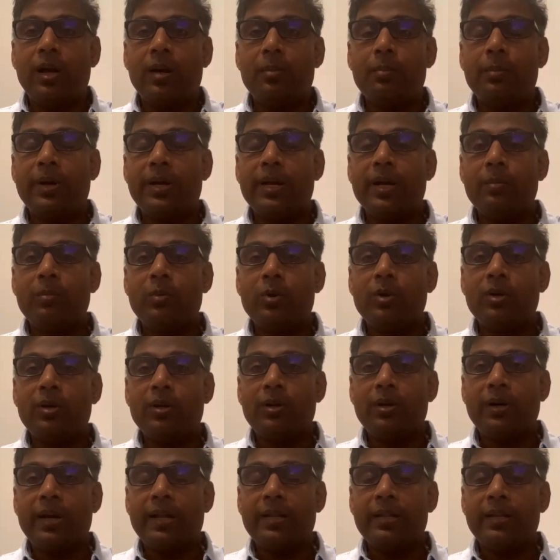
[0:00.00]
brick and
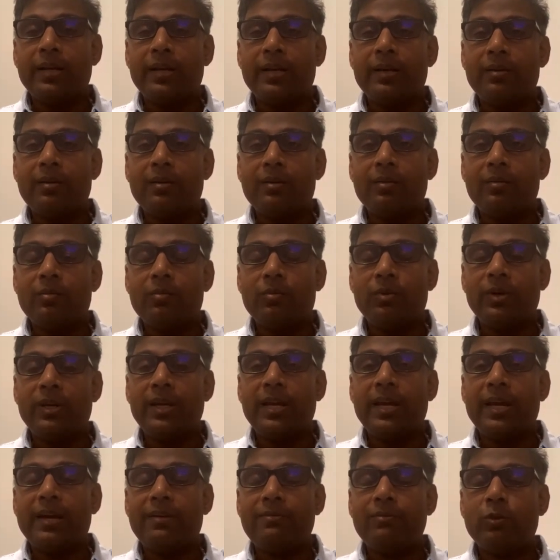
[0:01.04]
mortar, and then
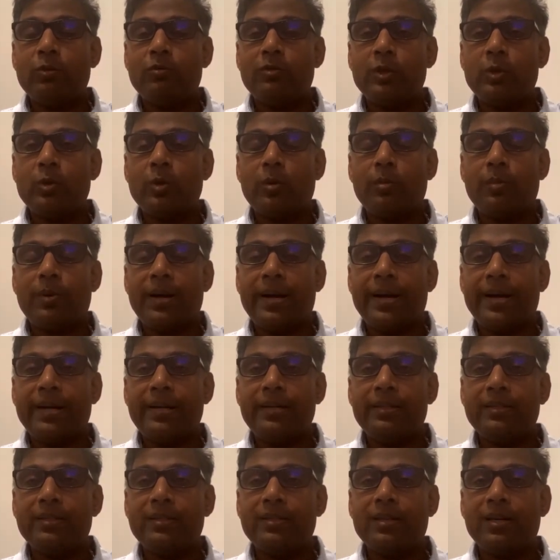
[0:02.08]
we have two virtual
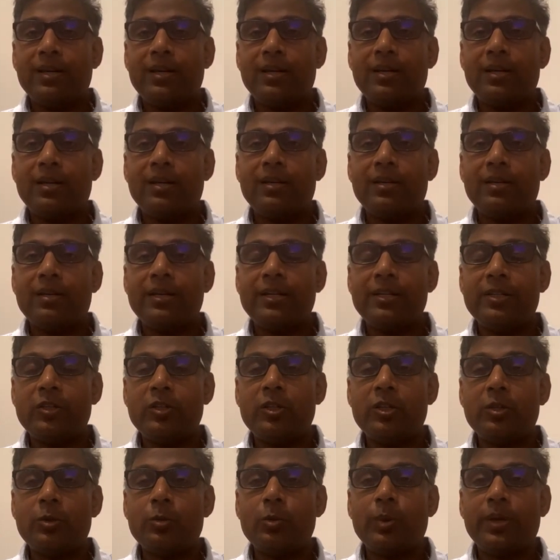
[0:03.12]
brands. It's
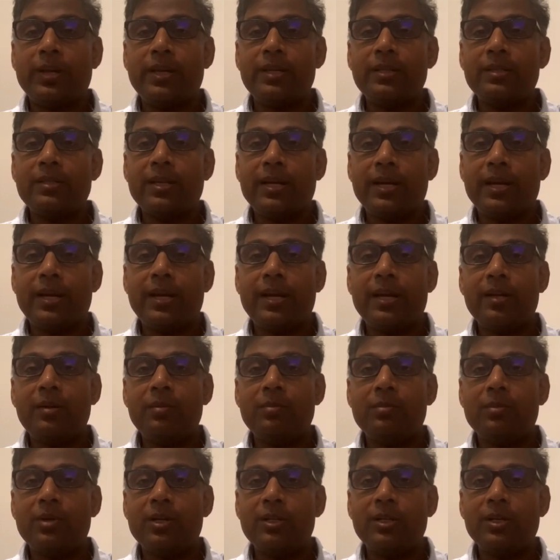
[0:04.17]
just Wings and
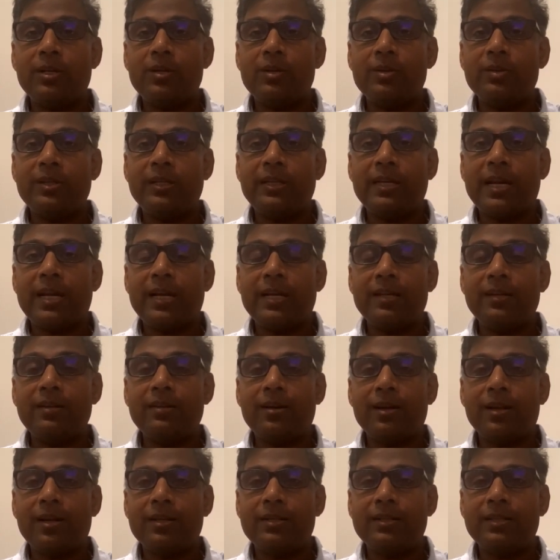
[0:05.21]
Maggiano's Italian
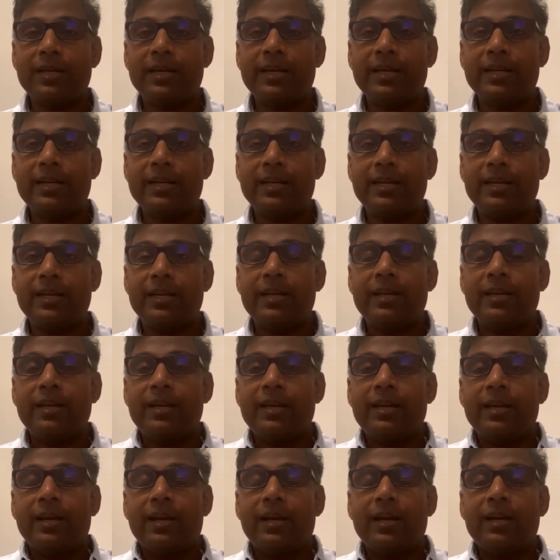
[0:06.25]
Classic.
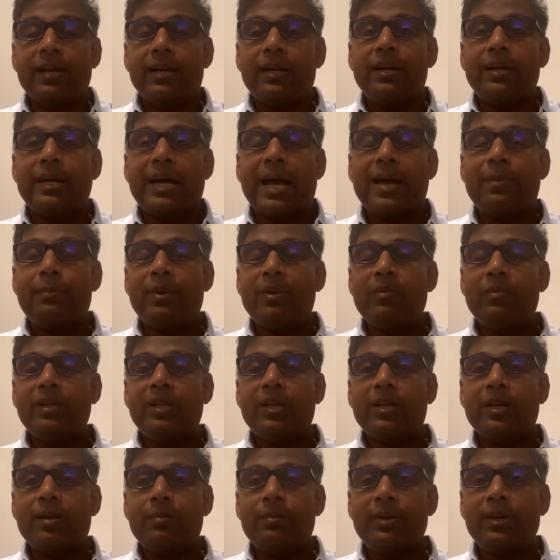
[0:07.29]
I've been with
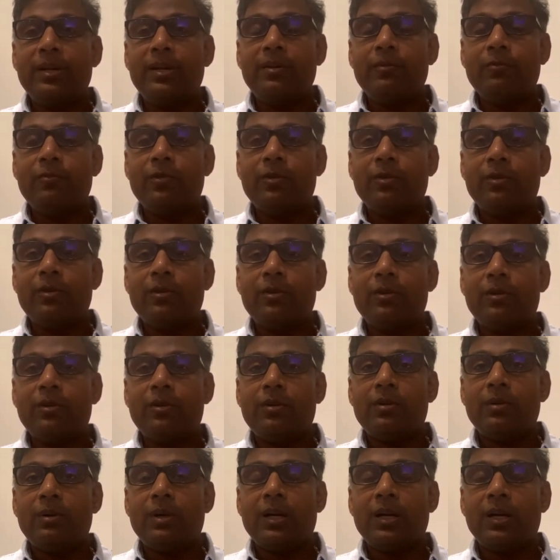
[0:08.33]
the company
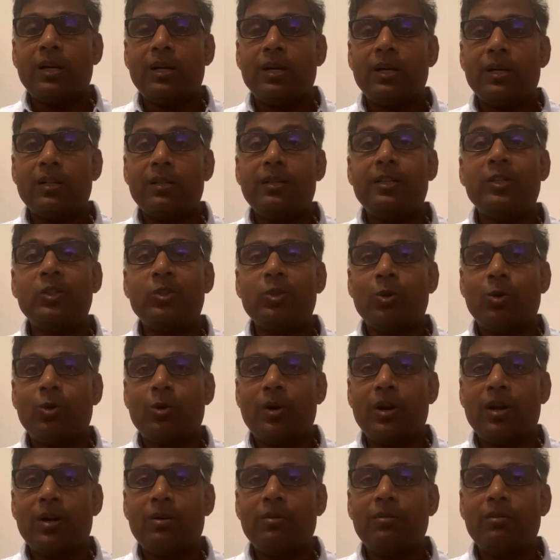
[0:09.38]
for this go
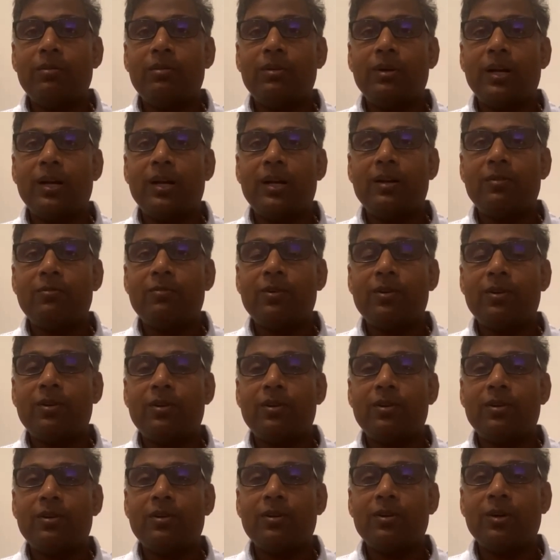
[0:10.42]
round
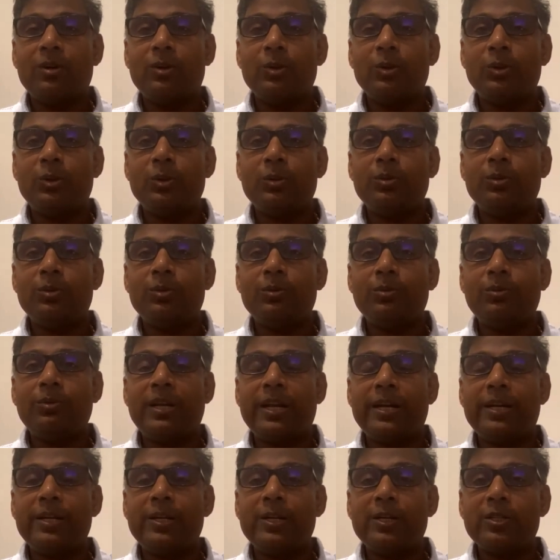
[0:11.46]
for close to
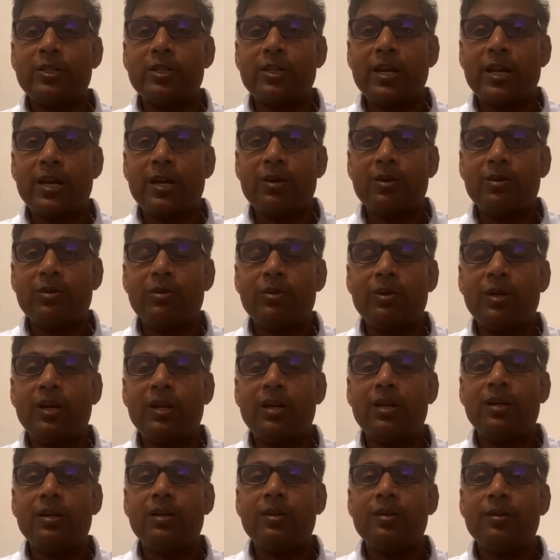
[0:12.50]
10 years now,
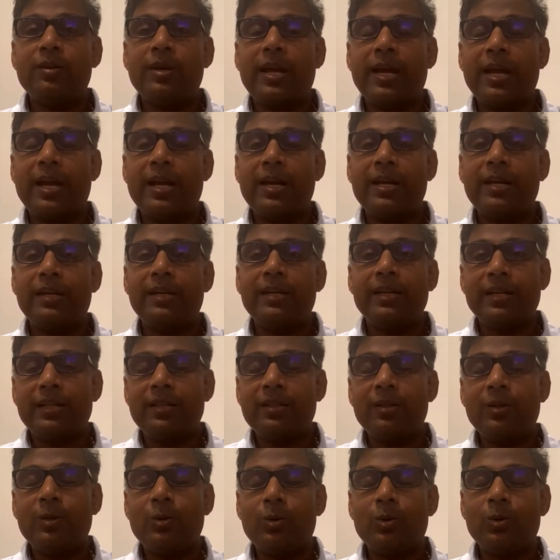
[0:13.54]
and
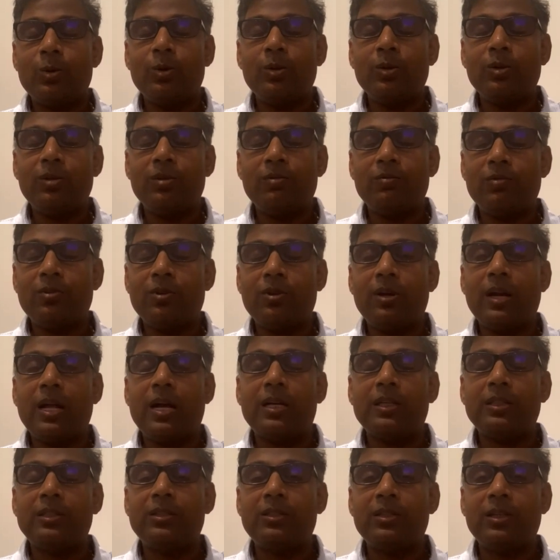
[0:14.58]
in the role for
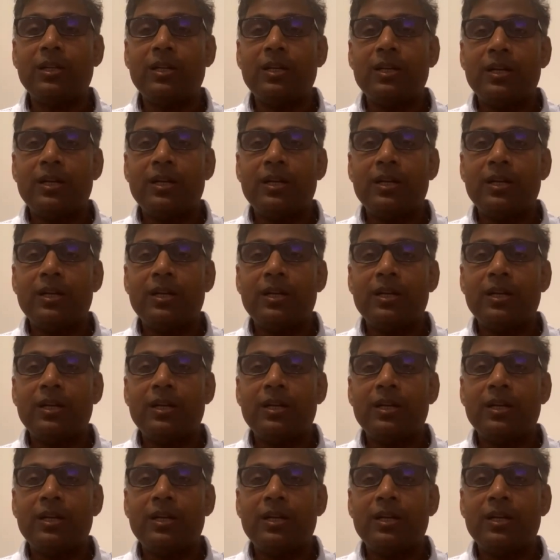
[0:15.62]
last